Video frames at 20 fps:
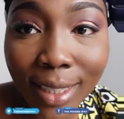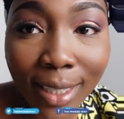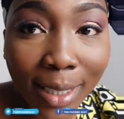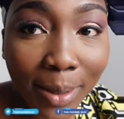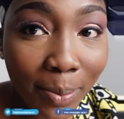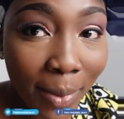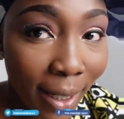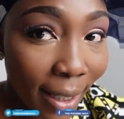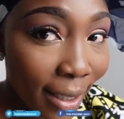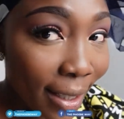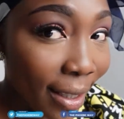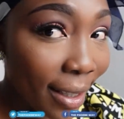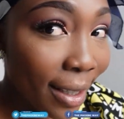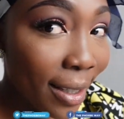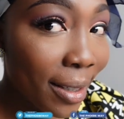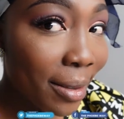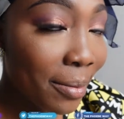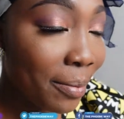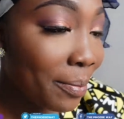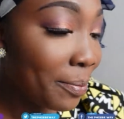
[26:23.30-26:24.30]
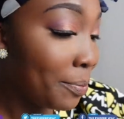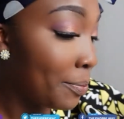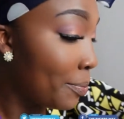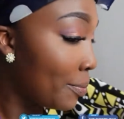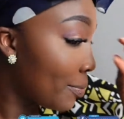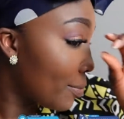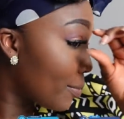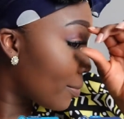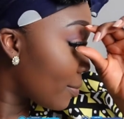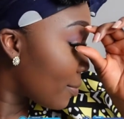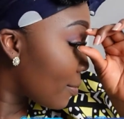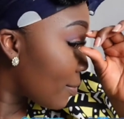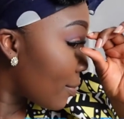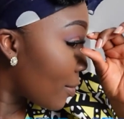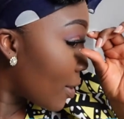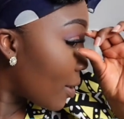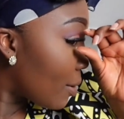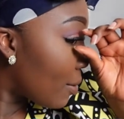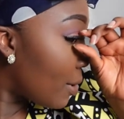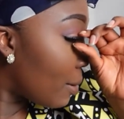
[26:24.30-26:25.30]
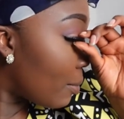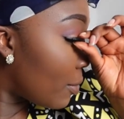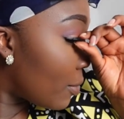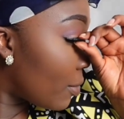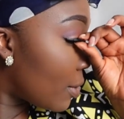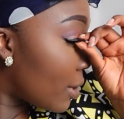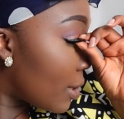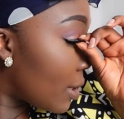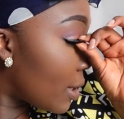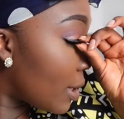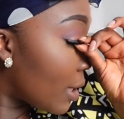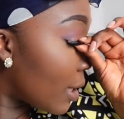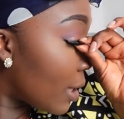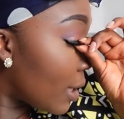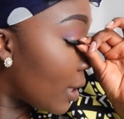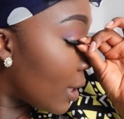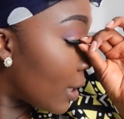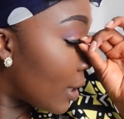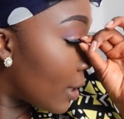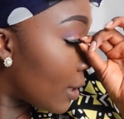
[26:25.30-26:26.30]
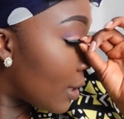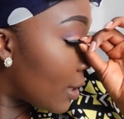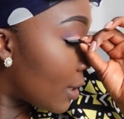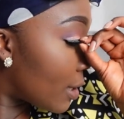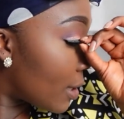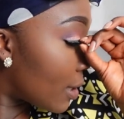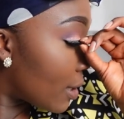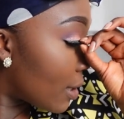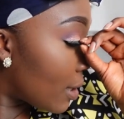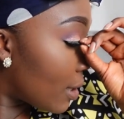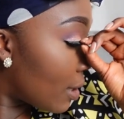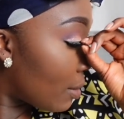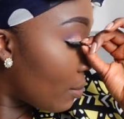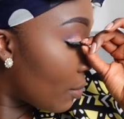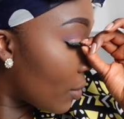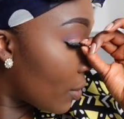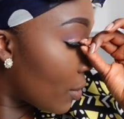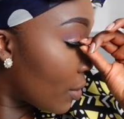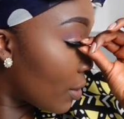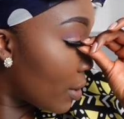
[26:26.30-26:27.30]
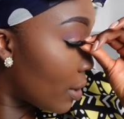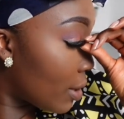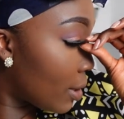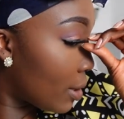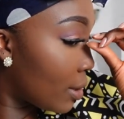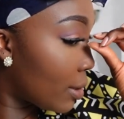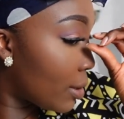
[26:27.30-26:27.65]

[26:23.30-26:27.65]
das mag I'm losing daylight. Come on.